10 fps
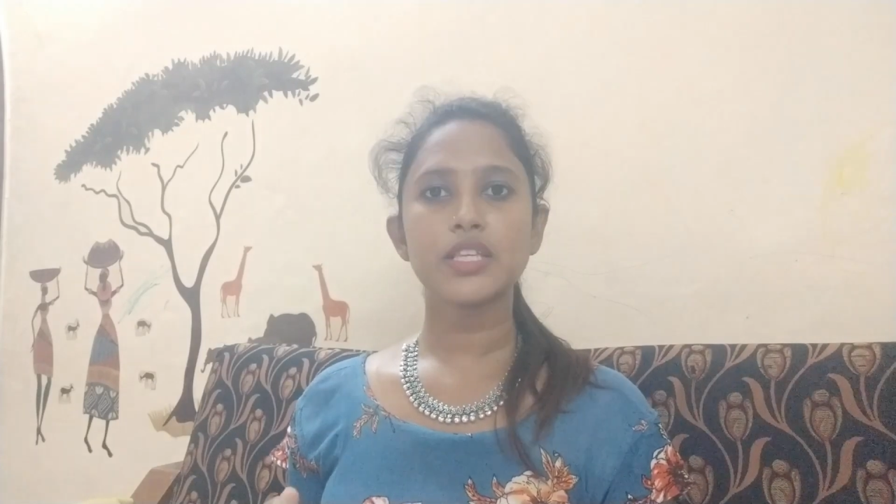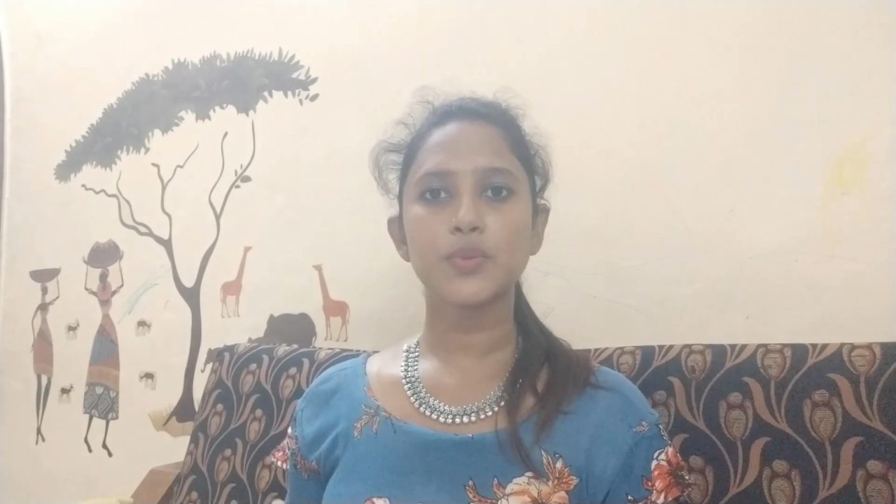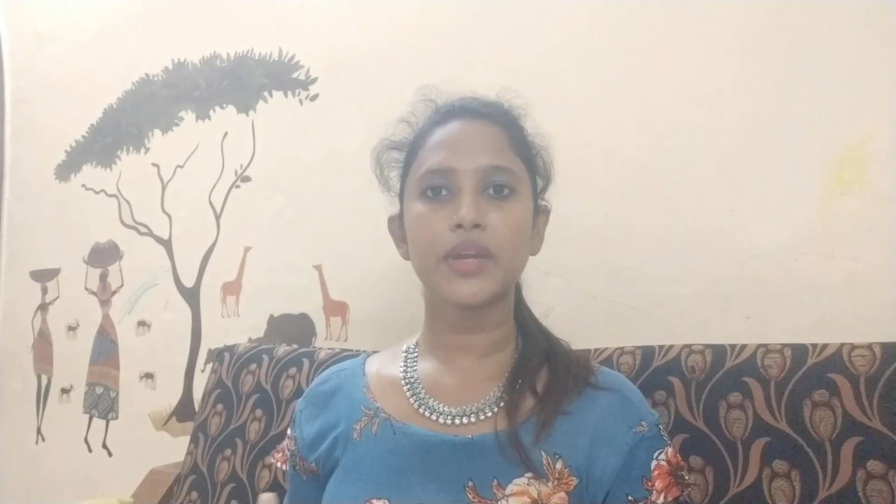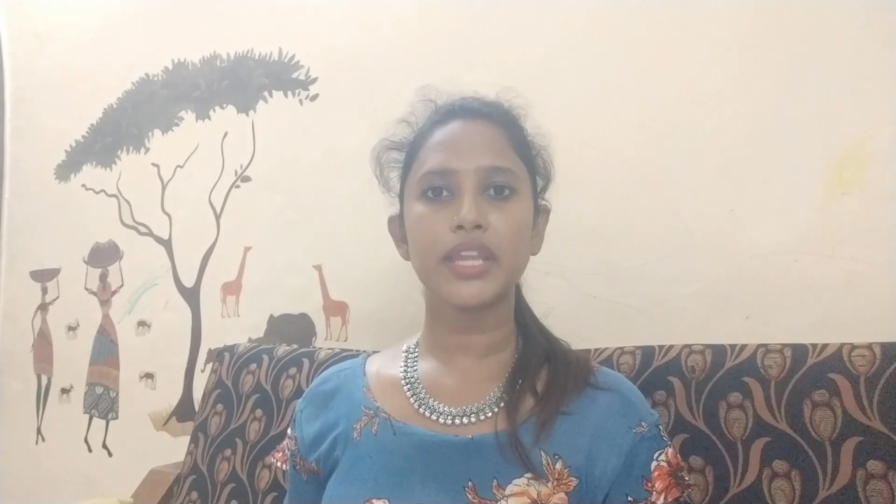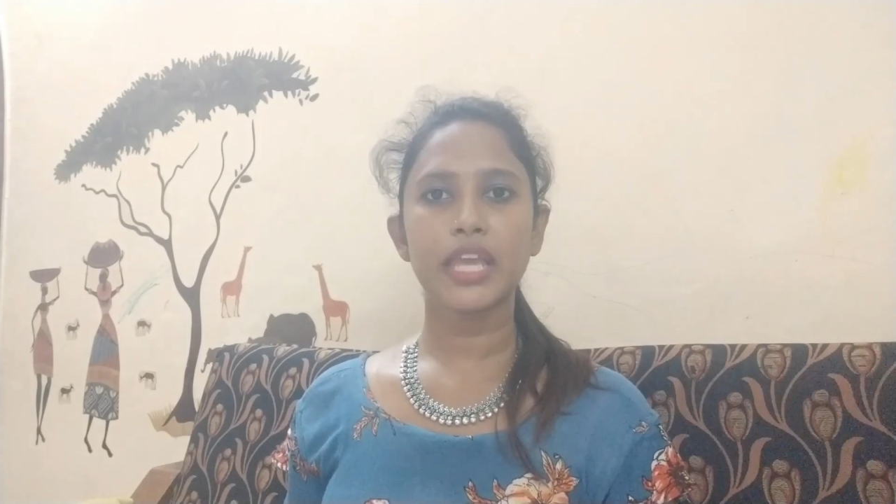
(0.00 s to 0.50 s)
This
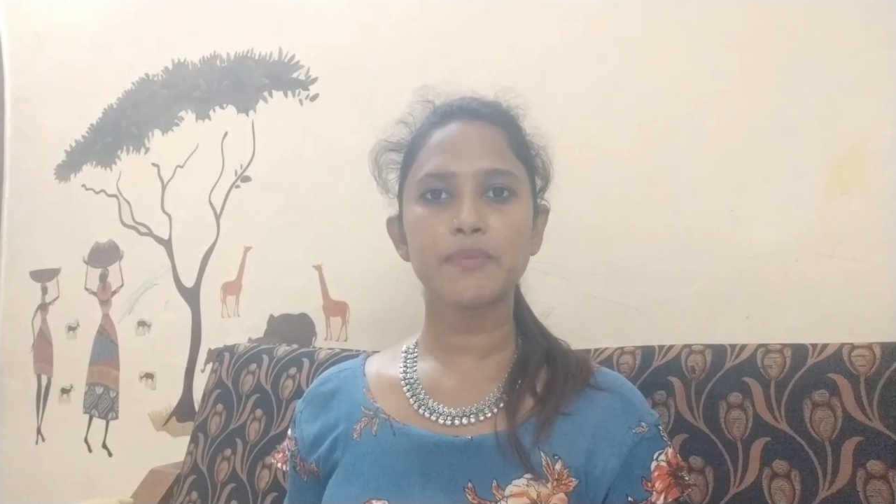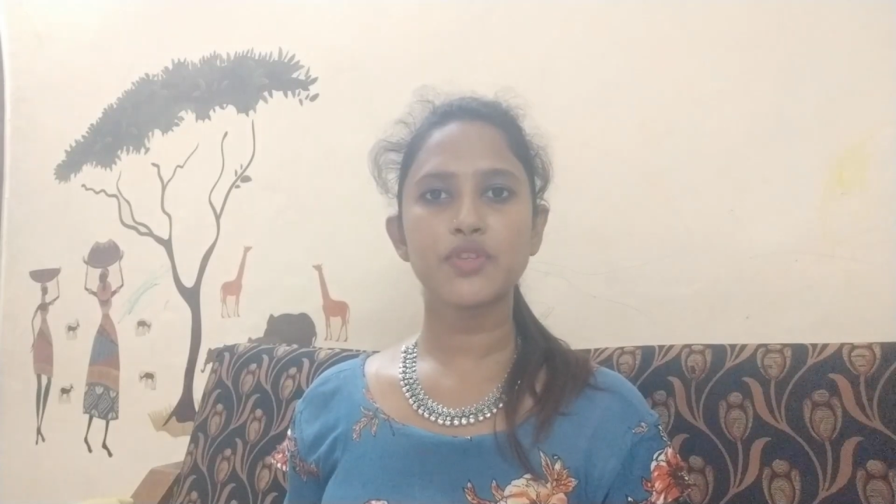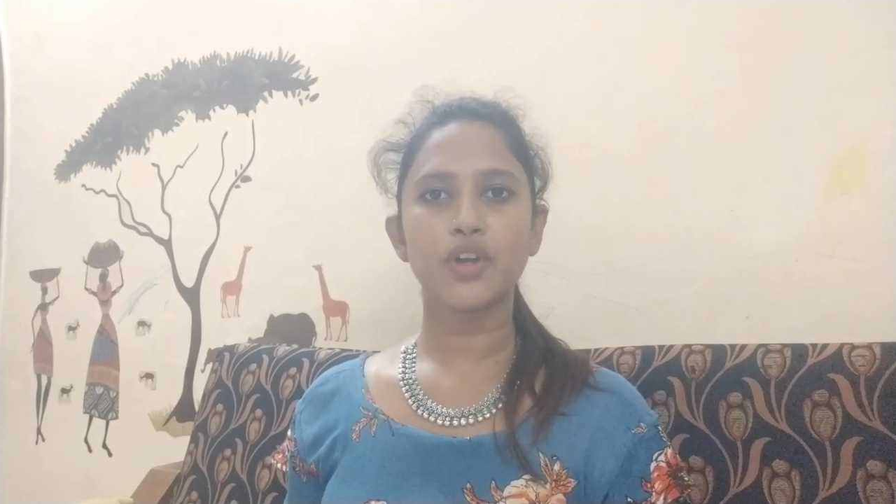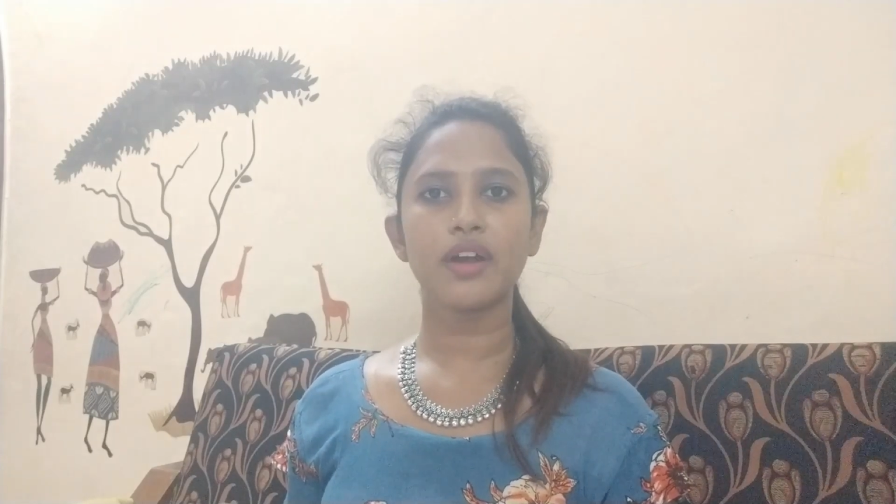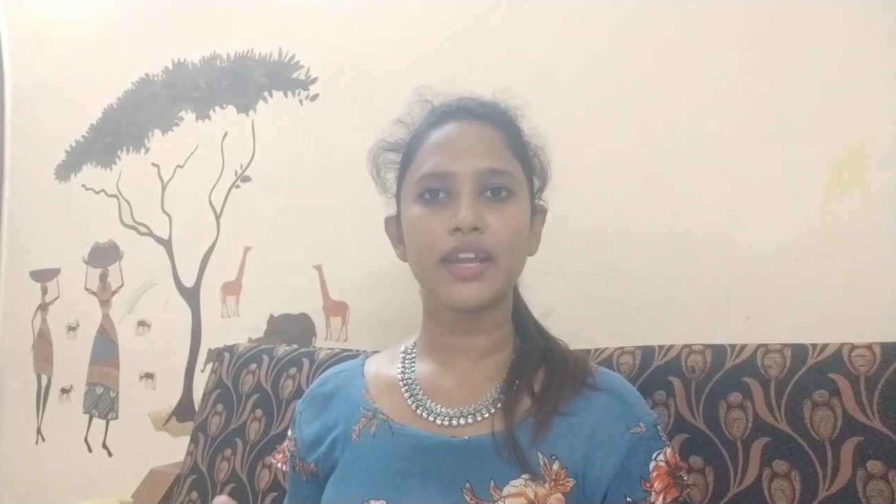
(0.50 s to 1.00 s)
one
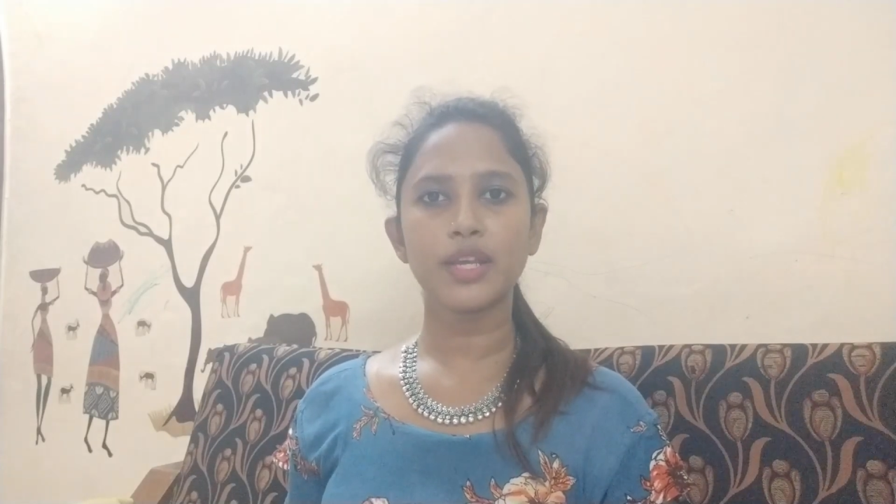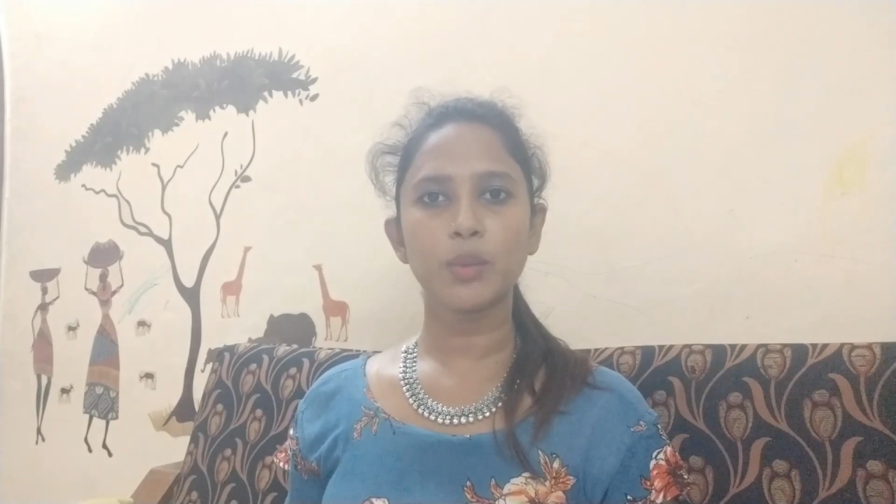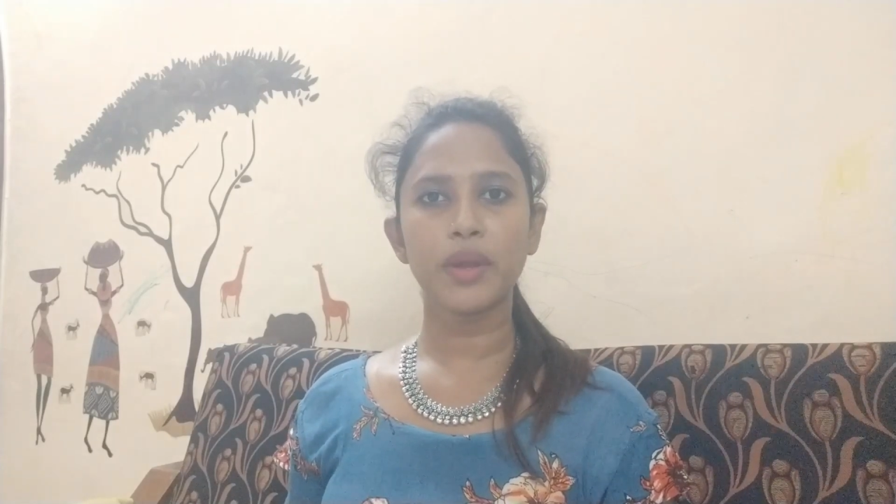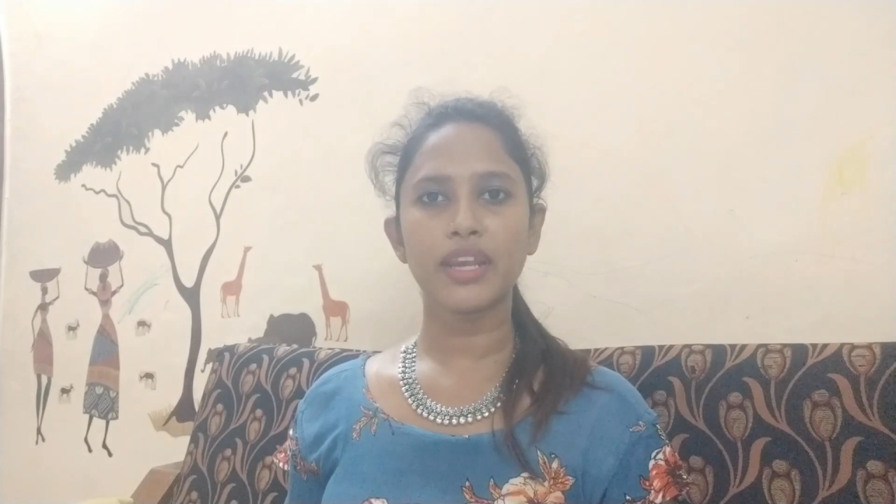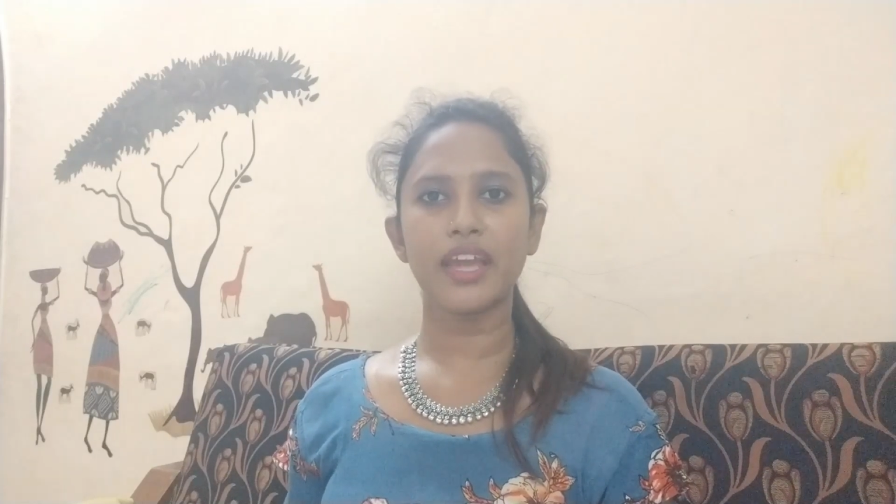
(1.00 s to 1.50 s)
keeps your
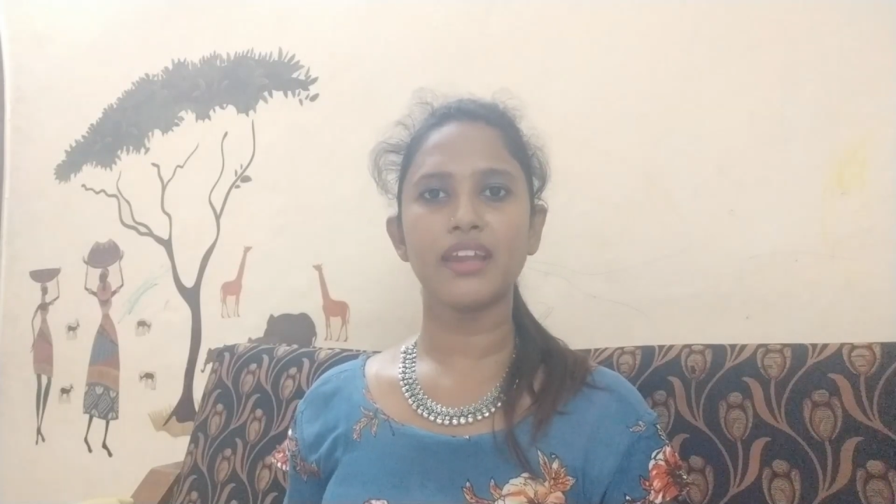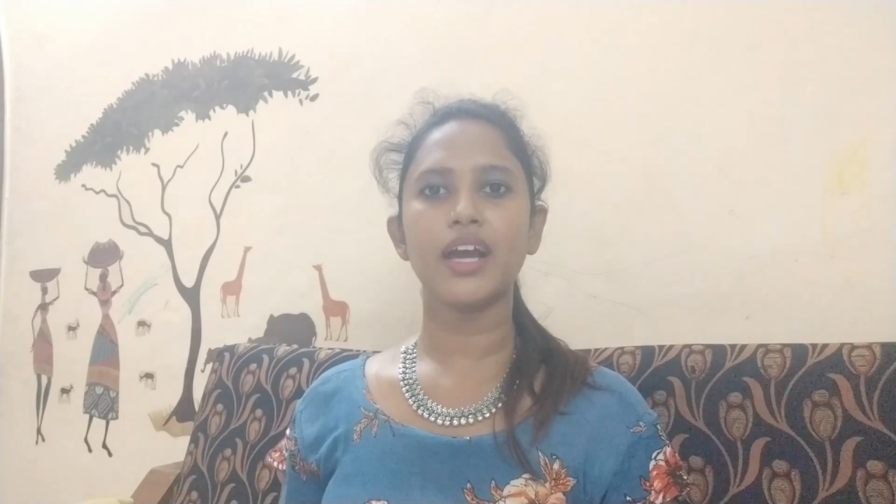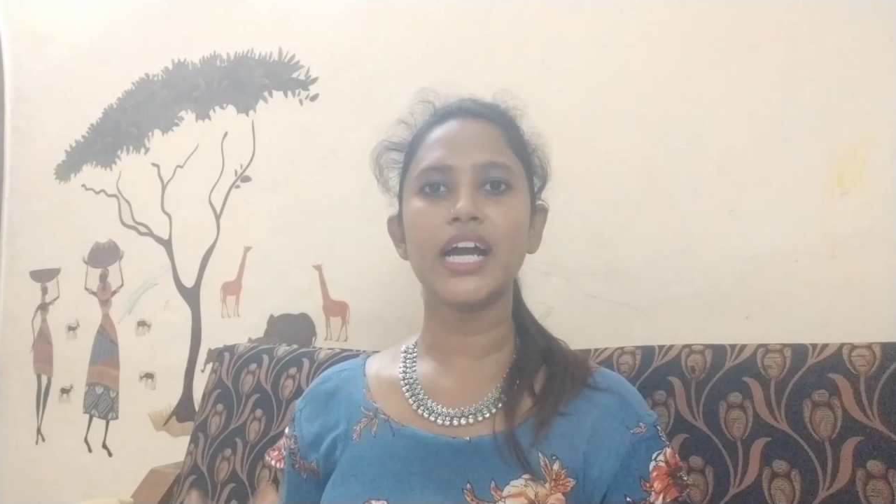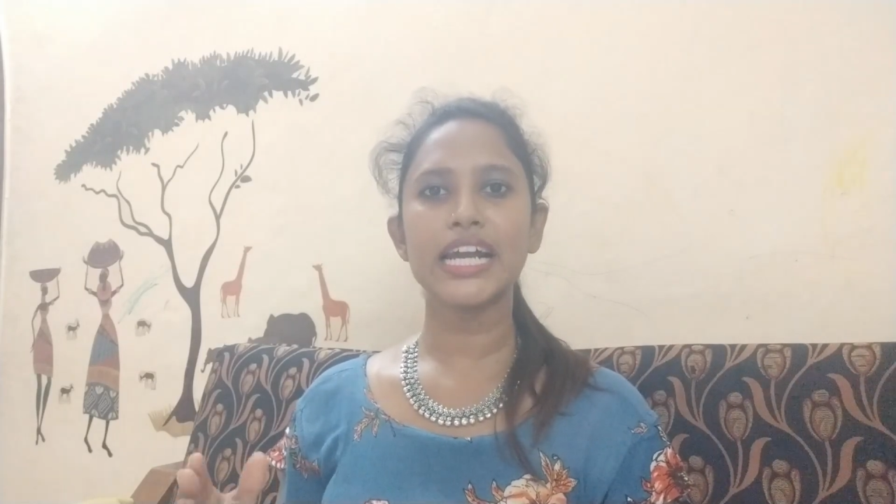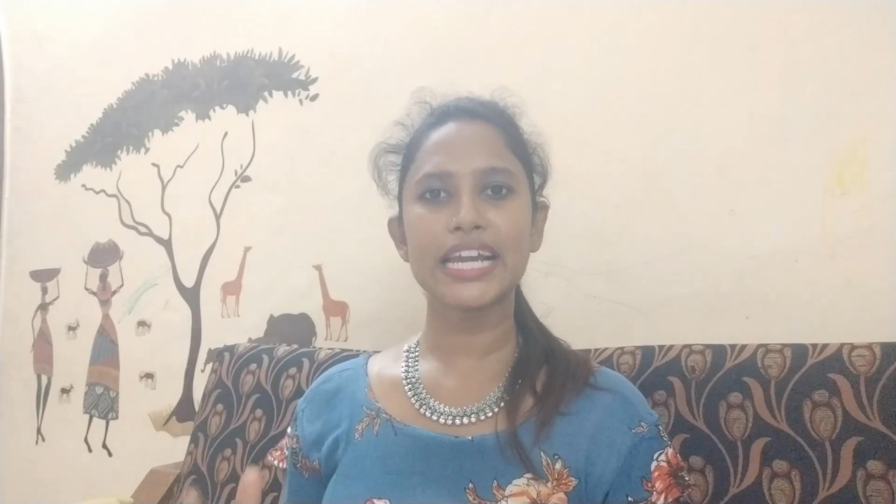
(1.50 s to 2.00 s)
intimate area